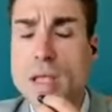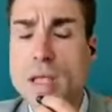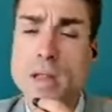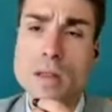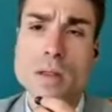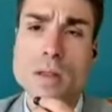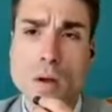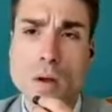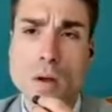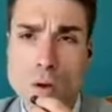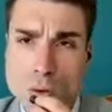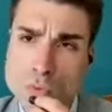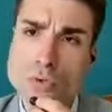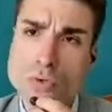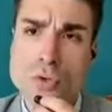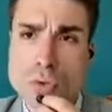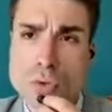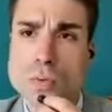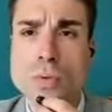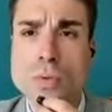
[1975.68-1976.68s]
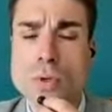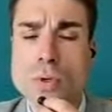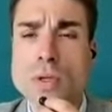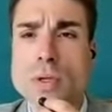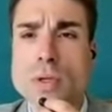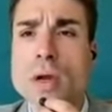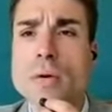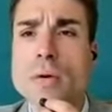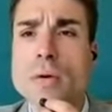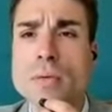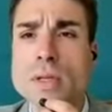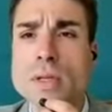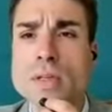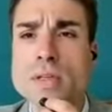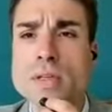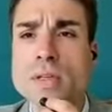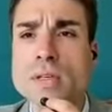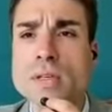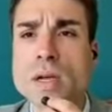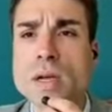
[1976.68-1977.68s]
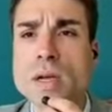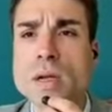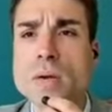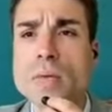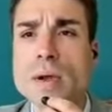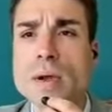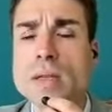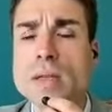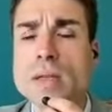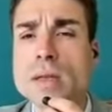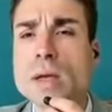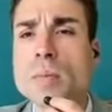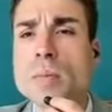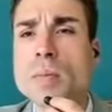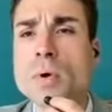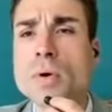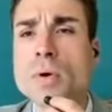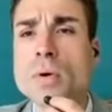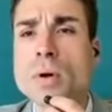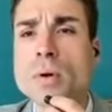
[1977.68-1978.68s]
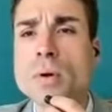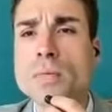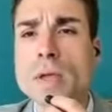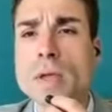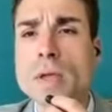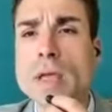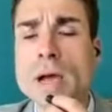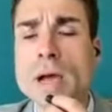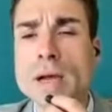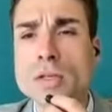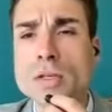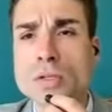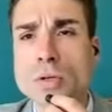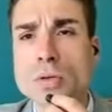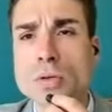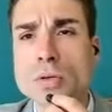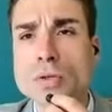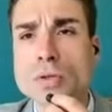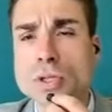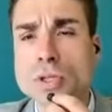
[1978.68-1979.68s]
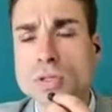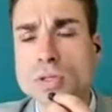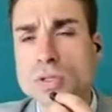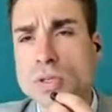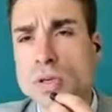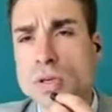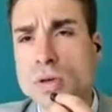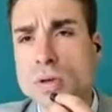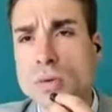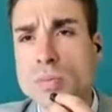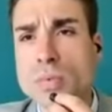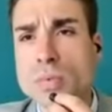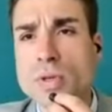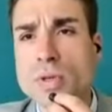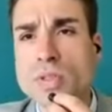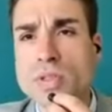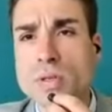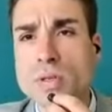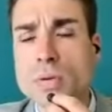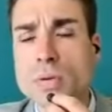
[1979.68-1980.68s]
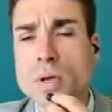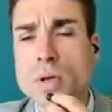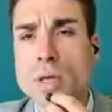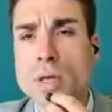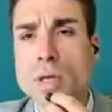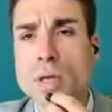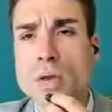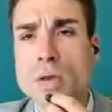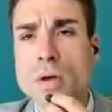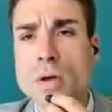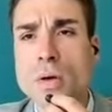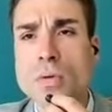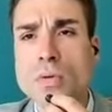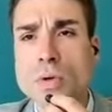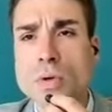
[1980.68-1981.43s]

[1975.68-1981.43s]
And also, there is a great number of AI solutions here in Brazil in